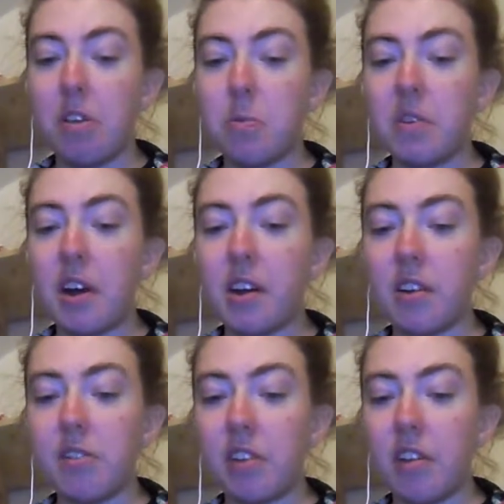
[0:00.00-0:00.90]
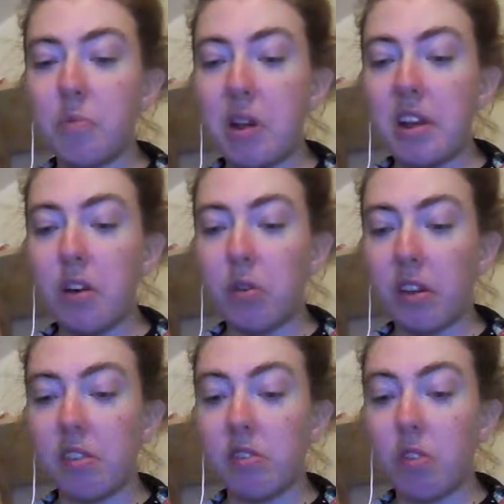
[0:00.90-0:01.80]
My husband died and I still have many
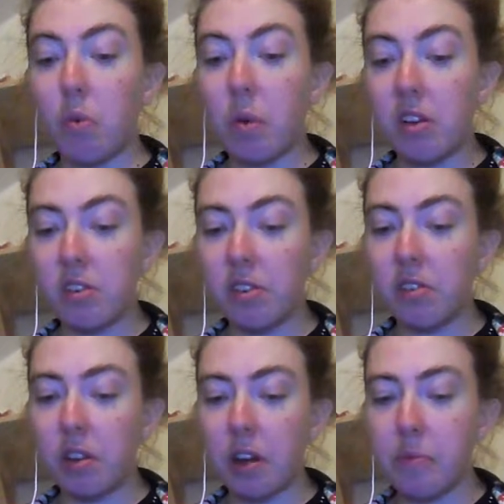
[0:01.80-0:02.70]
unanswered questions.